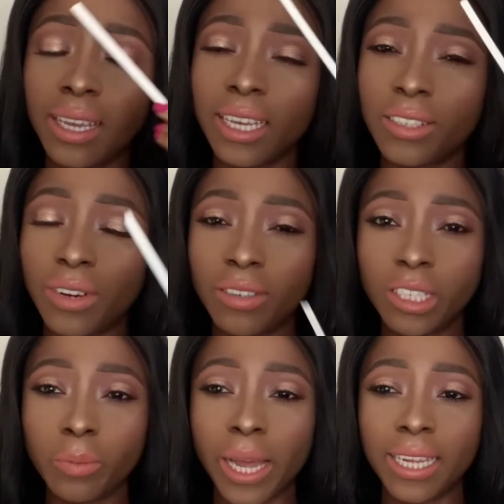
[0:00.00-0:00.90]
It's very
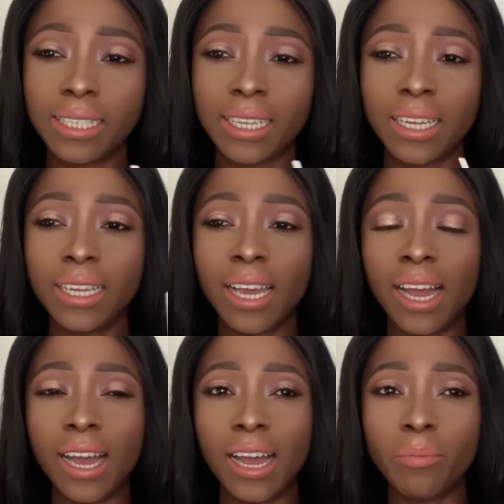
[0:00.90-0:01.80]
spicy,
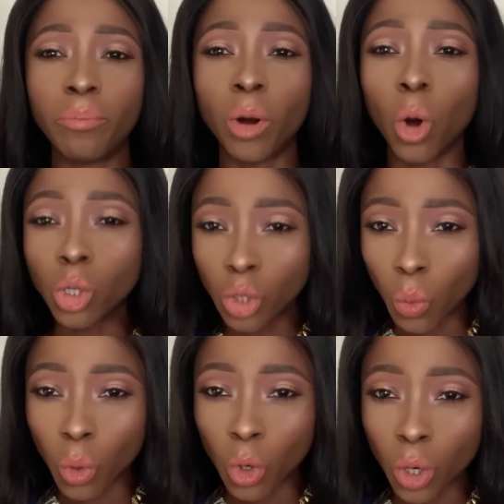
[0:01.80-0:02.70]
but also
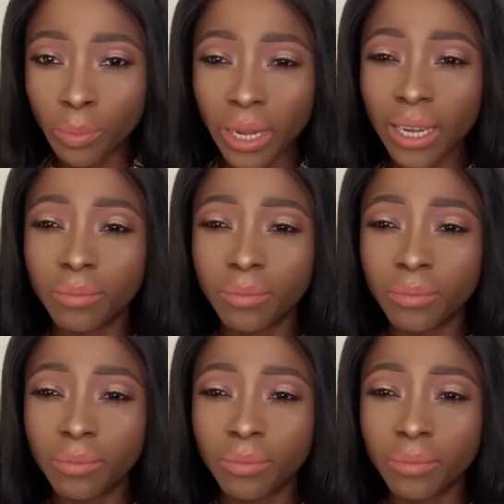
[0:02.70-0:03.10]
warm.